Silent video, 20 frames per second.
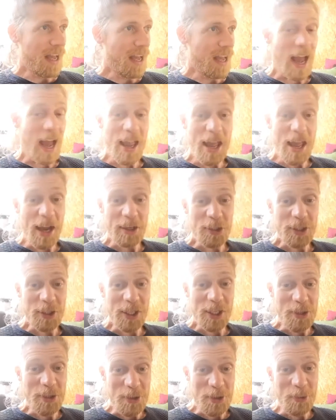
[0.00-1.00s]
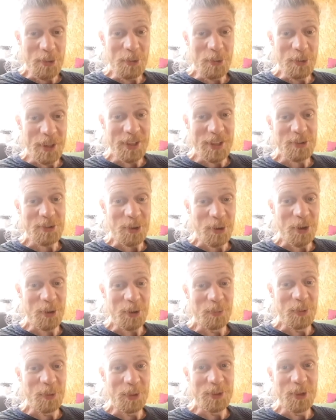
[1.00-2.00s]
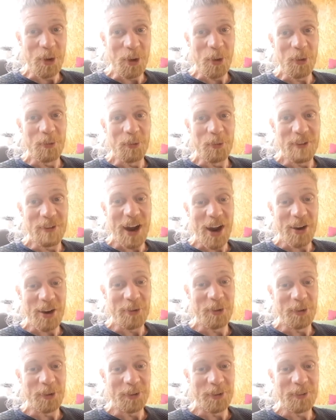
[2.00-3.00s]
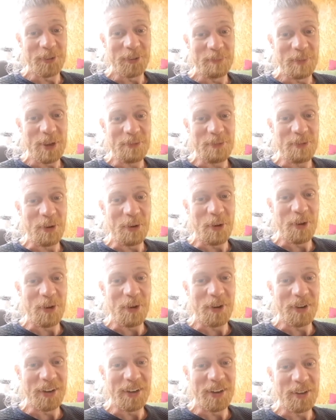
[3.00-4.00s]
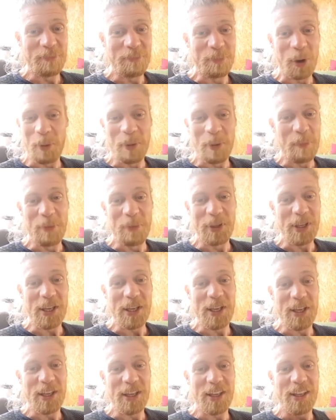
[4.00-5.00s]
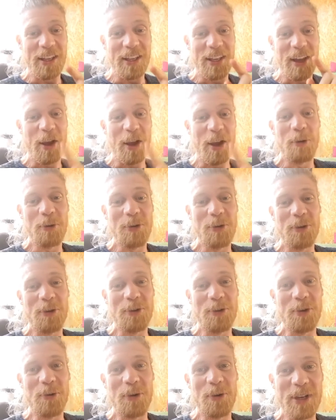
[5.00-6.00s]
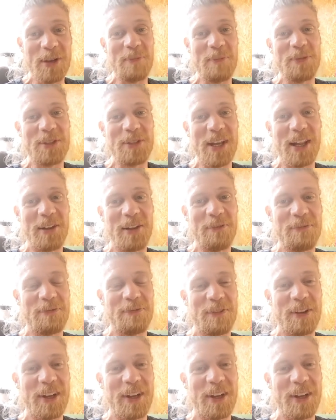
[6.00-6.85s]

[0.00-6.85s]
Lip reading: actually knew the song would go viral before probably Audun knew himself.